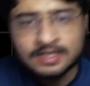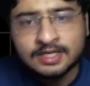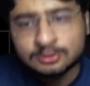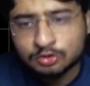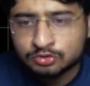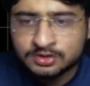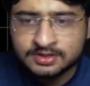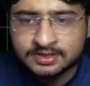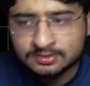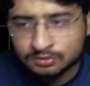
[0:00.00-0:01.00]
N is equal to 3,
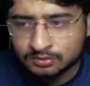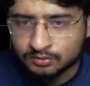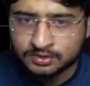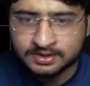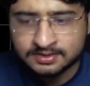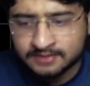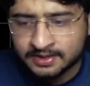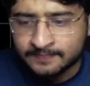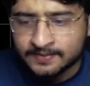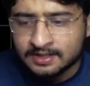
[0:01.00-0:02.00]
there is only this way.